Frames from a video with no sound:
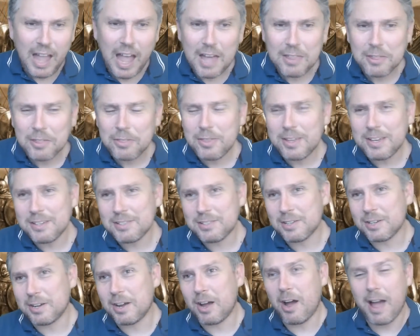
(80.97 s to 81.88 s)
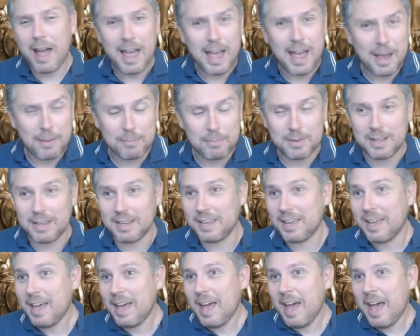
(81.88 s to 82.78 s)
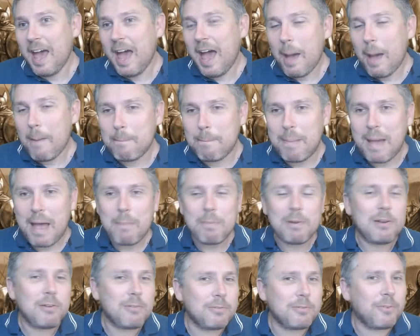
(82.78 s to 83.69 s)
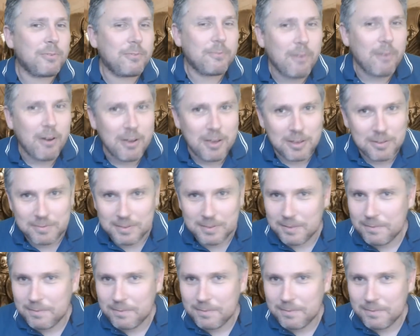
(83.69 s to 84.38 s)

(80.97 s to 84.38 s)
Other things that are happening: Babylon Five.